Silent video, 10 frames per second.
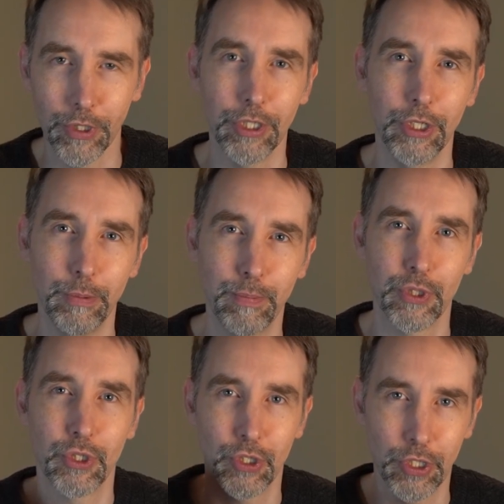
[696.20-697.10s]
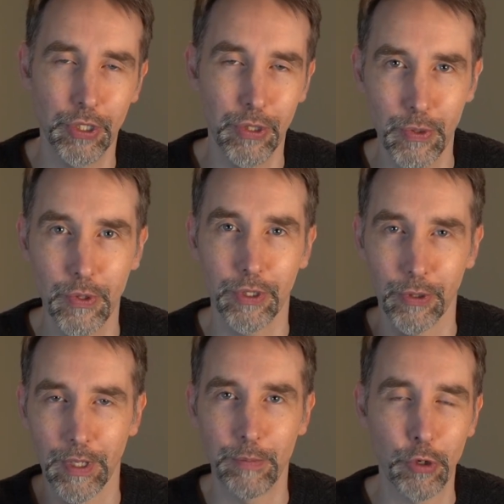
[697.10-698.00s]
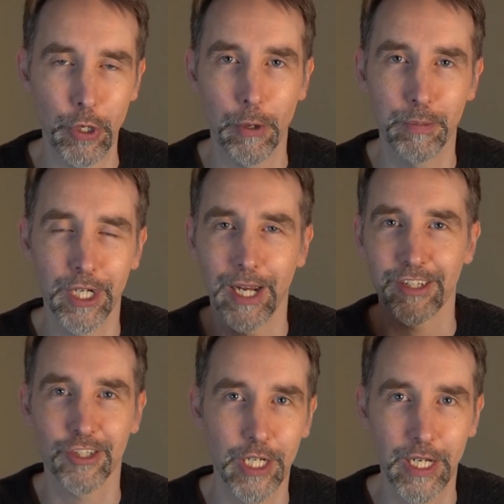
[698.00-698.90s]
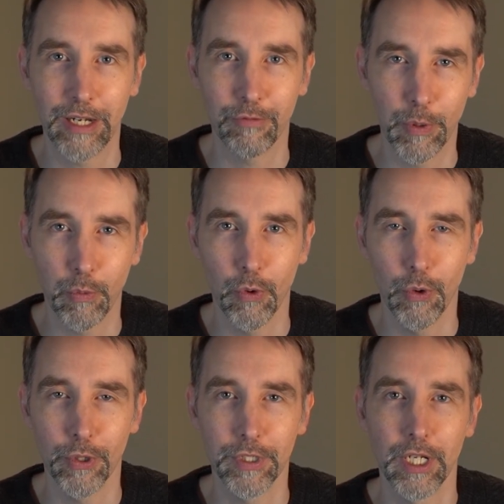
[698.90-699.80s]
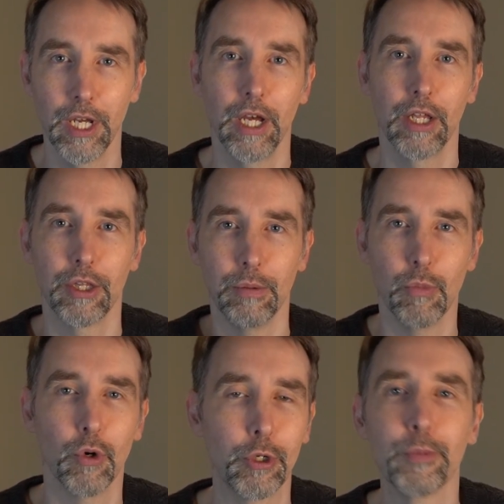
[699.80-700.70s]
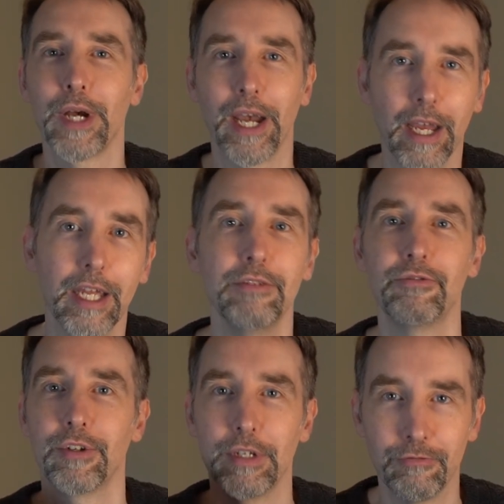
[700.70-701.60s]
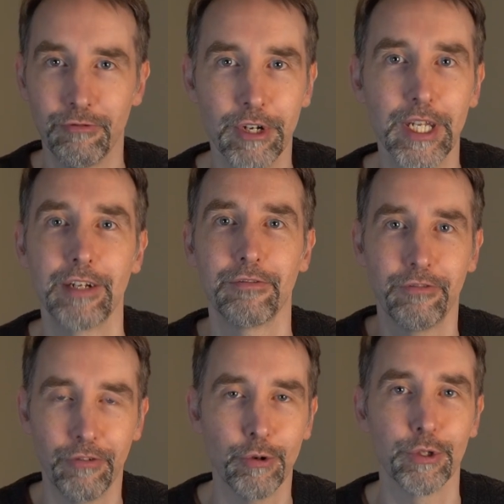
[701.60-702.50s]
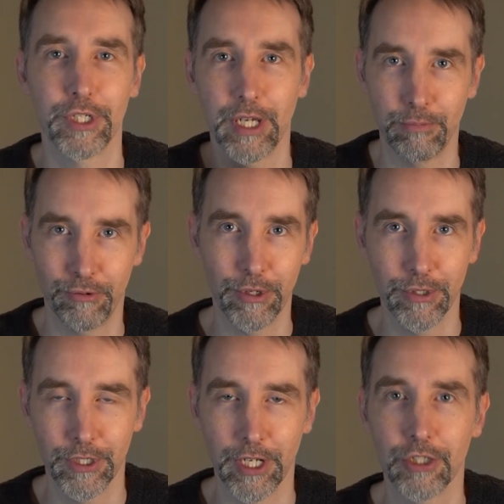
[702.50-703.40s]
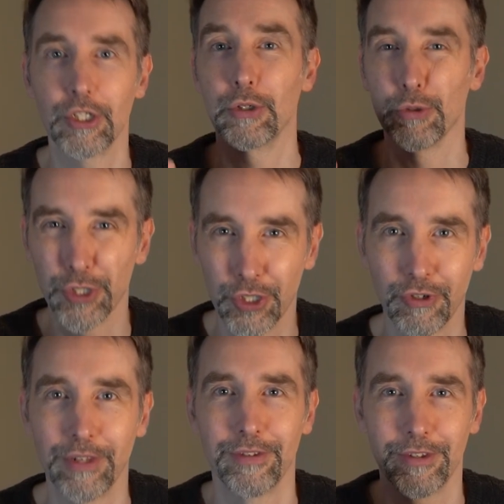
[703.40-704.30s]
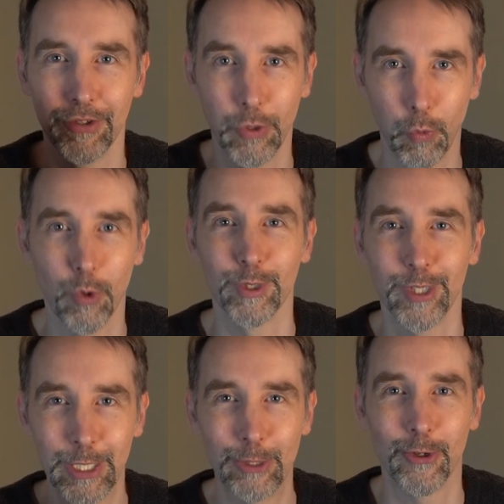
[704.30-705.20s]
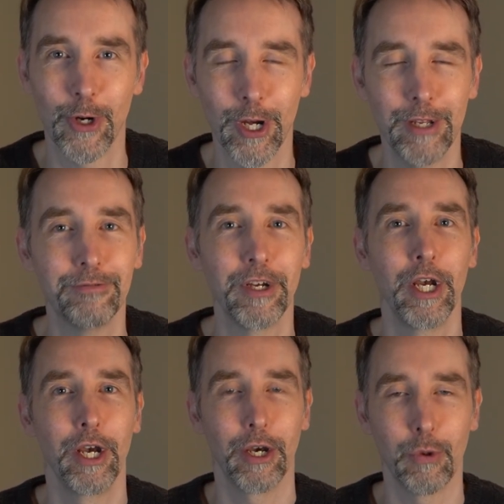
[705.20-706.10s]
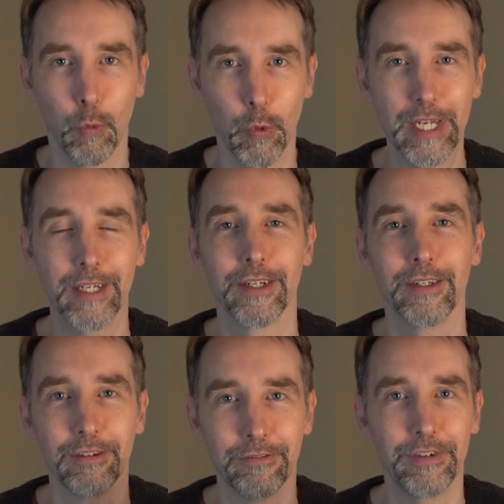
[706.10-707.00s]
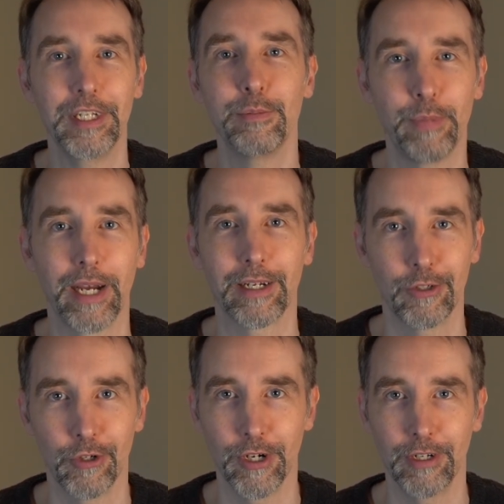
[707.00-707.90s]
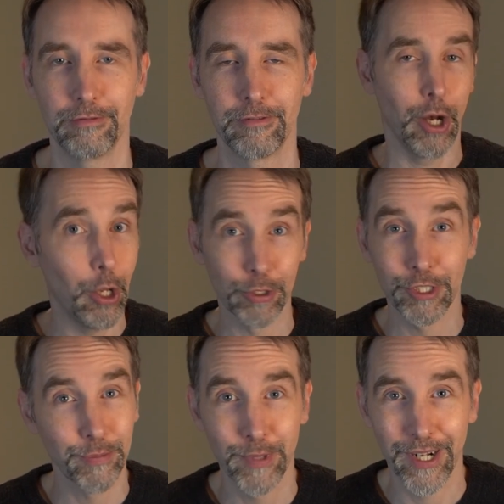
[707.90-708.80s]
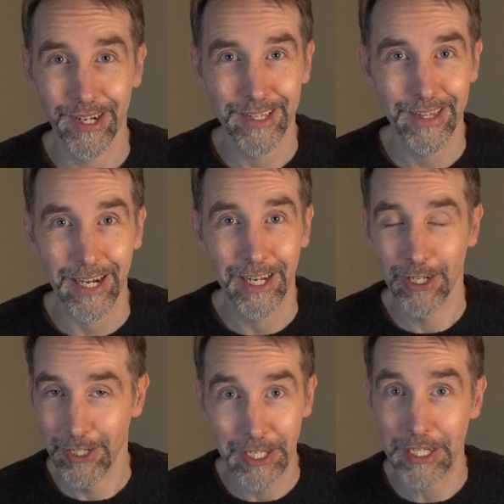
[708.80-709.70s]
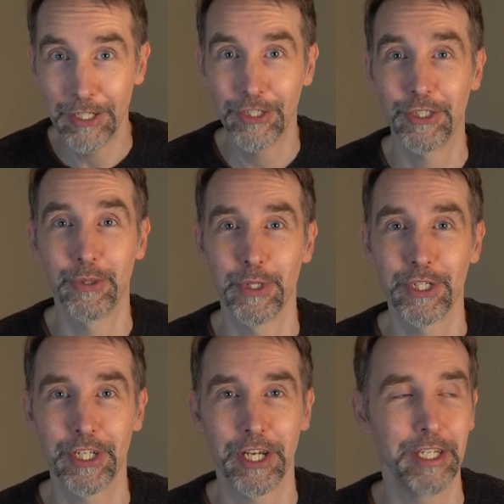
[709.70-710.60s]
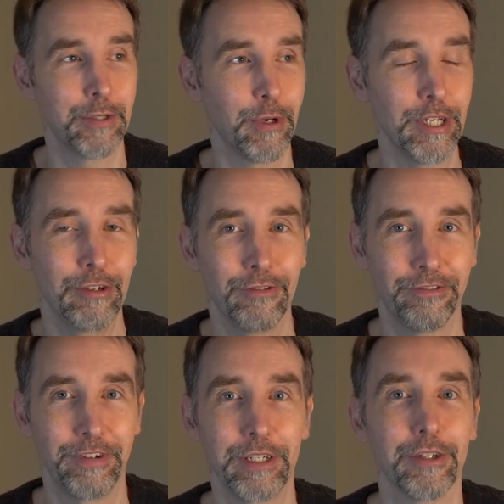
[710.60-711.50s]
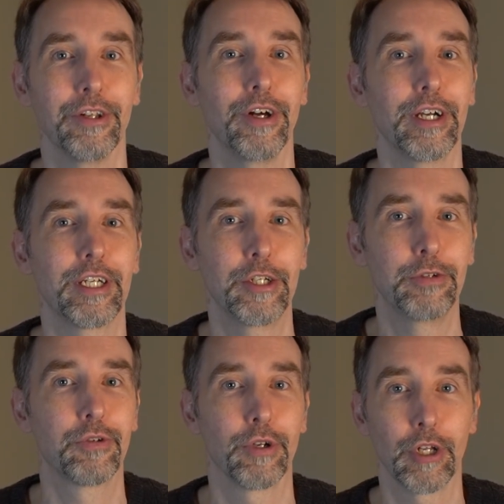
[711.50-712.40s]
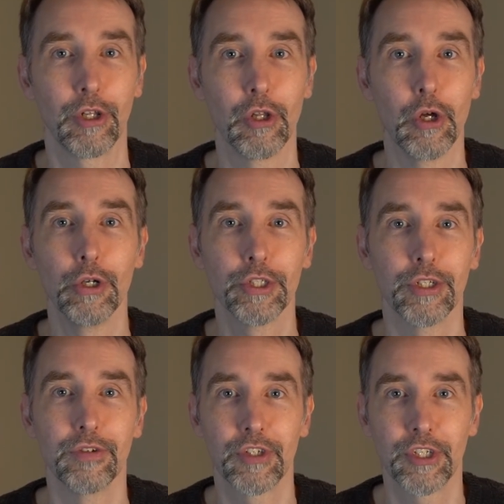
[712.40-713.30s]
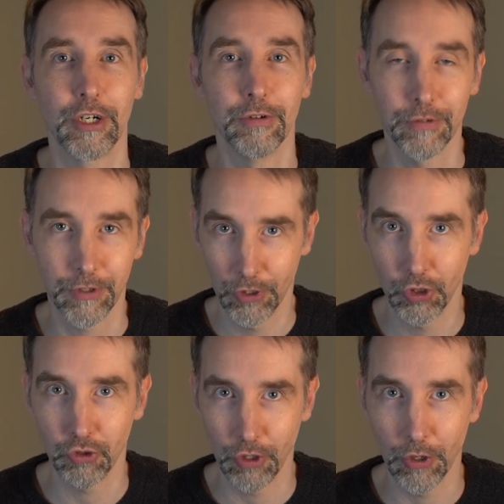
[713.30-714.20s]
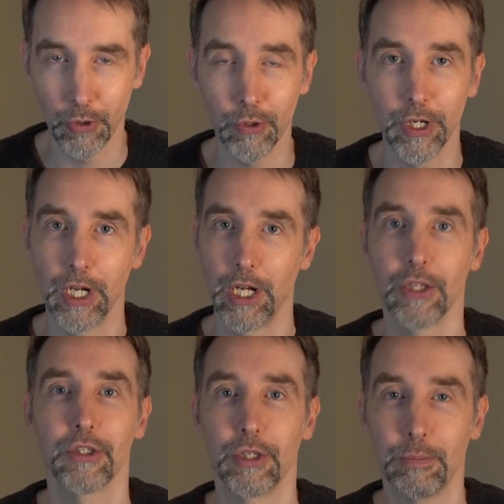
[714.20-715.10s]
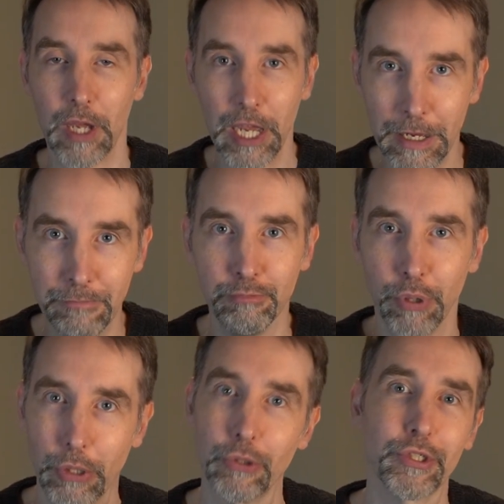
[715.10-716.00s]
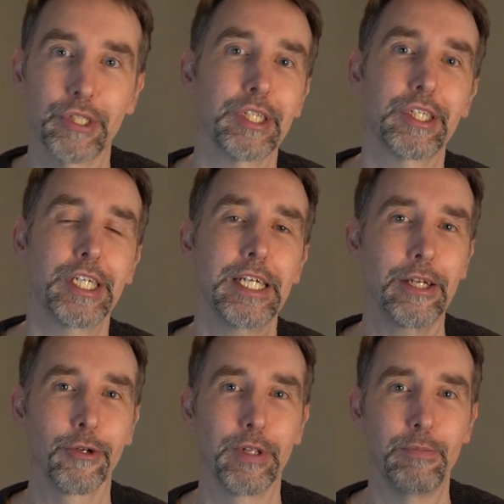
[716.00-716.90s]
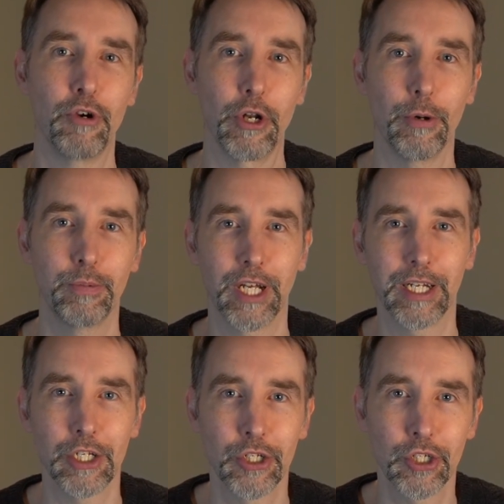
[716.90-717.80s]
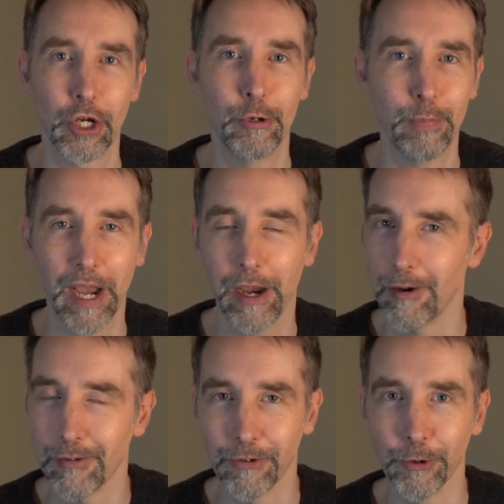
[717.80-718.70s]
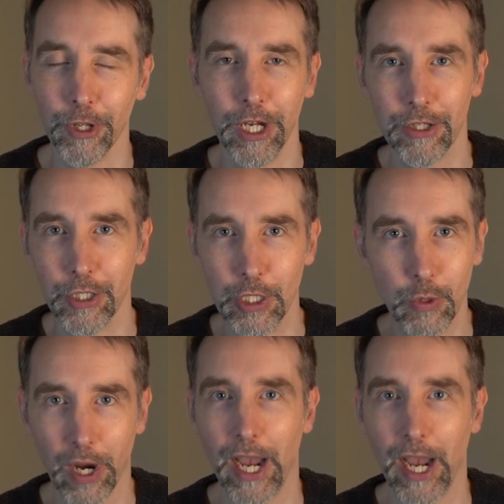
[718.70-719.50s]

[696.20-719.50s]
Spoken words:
that you pursue your limerent object seeking rewards, the more you'll behaviorally reinforce that process. So you'll strengthen the wanting drive and weaken the feedback drive. Ultimately, that leads to a state where you feel like you've got a loss of self-control. The impulse to seek your limerent object is so powerful that you